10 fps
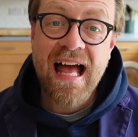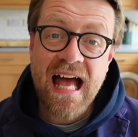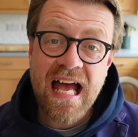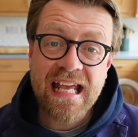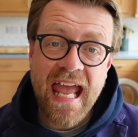
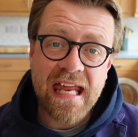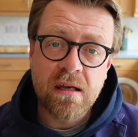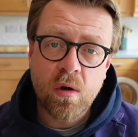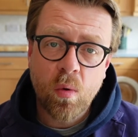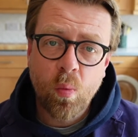
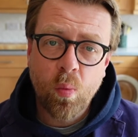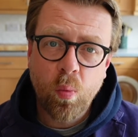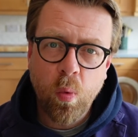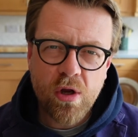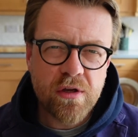Again,
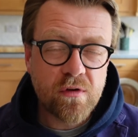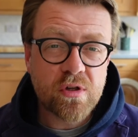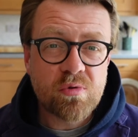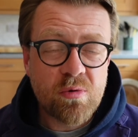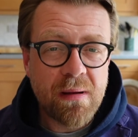what you've
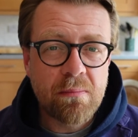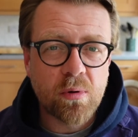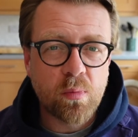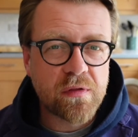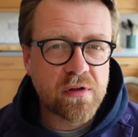got to
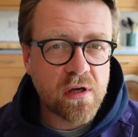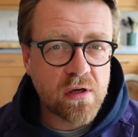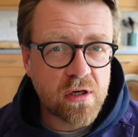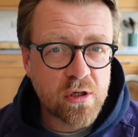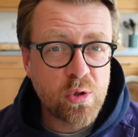remember with
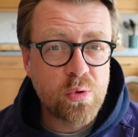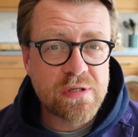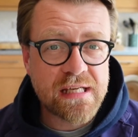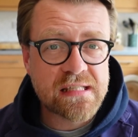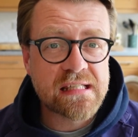
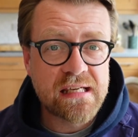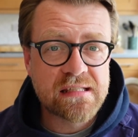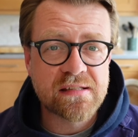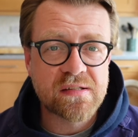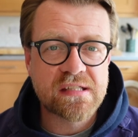concluding
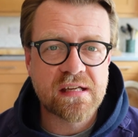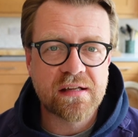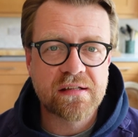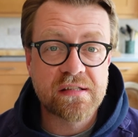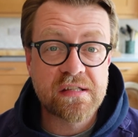sentence
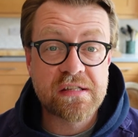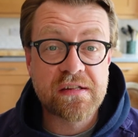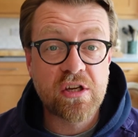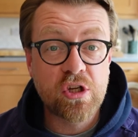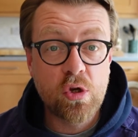starters is
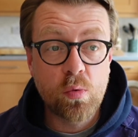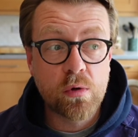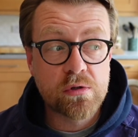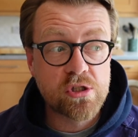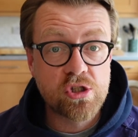that you
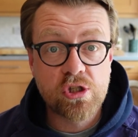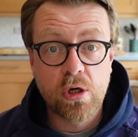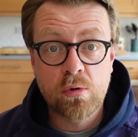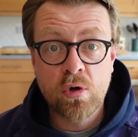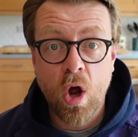want to
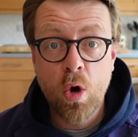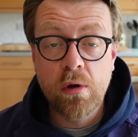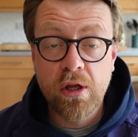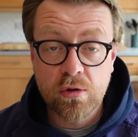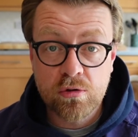show not
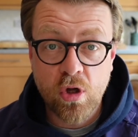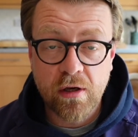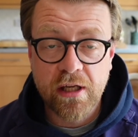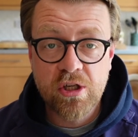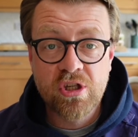only your
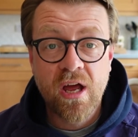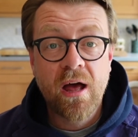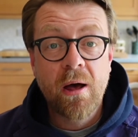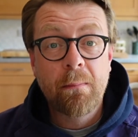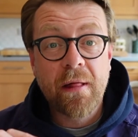knowledge,
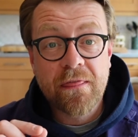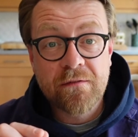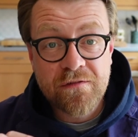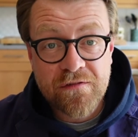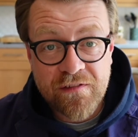but the
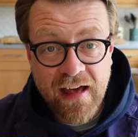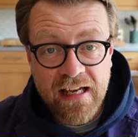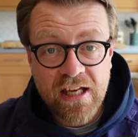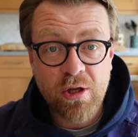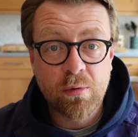
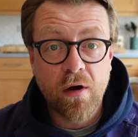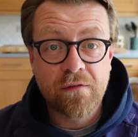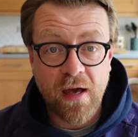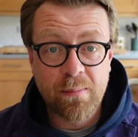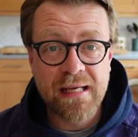value
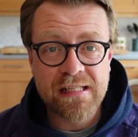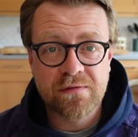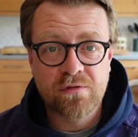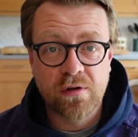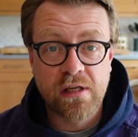of that piece
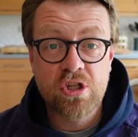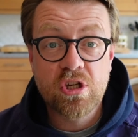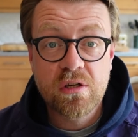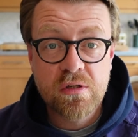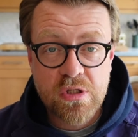of
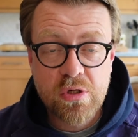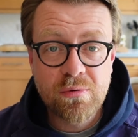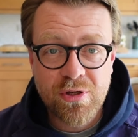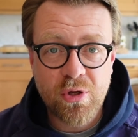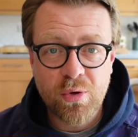knowledge
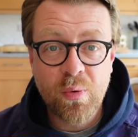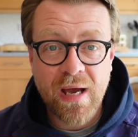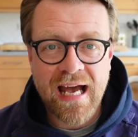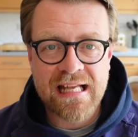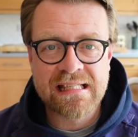to you
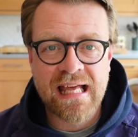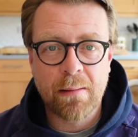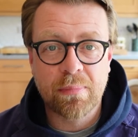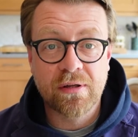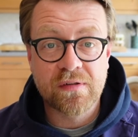as an
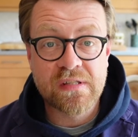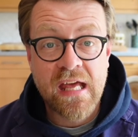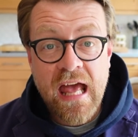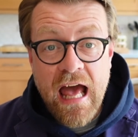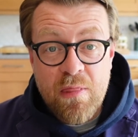applicant.
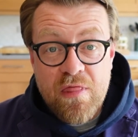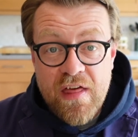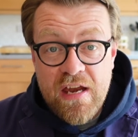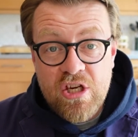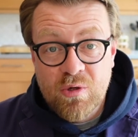And
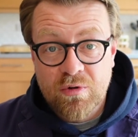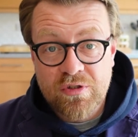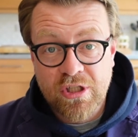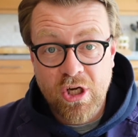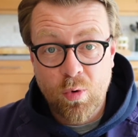then you want
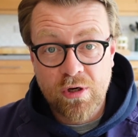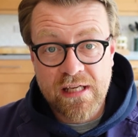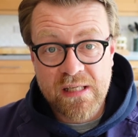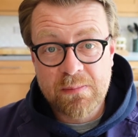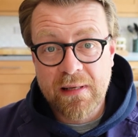to go on and
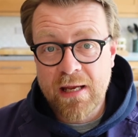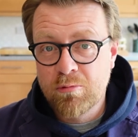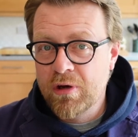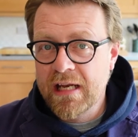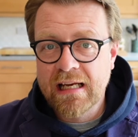explain
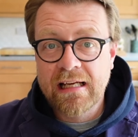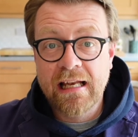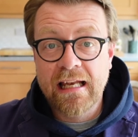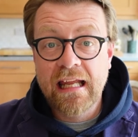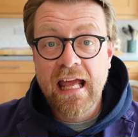really
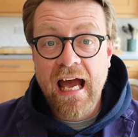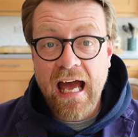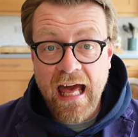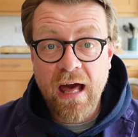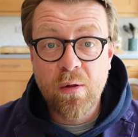clearly
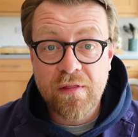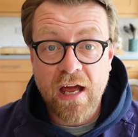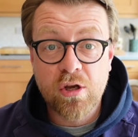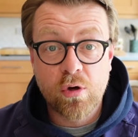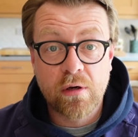how
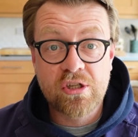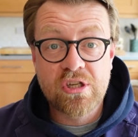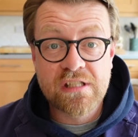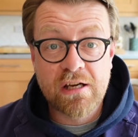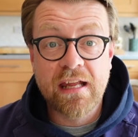that knowledge
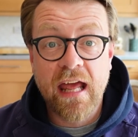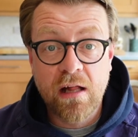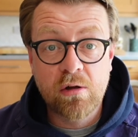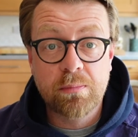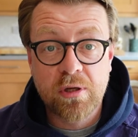is going to
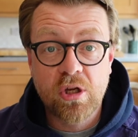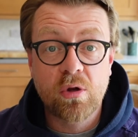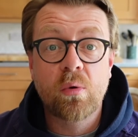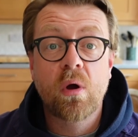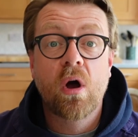help
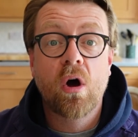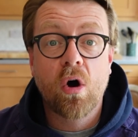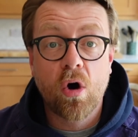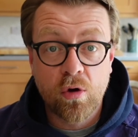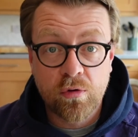you
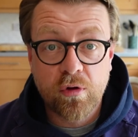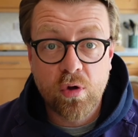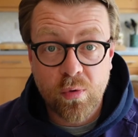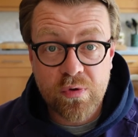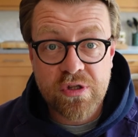on the
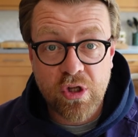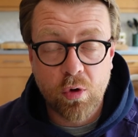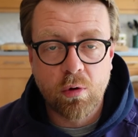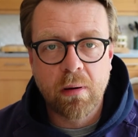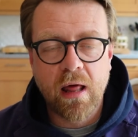course that
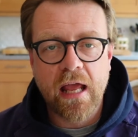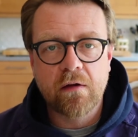you're applying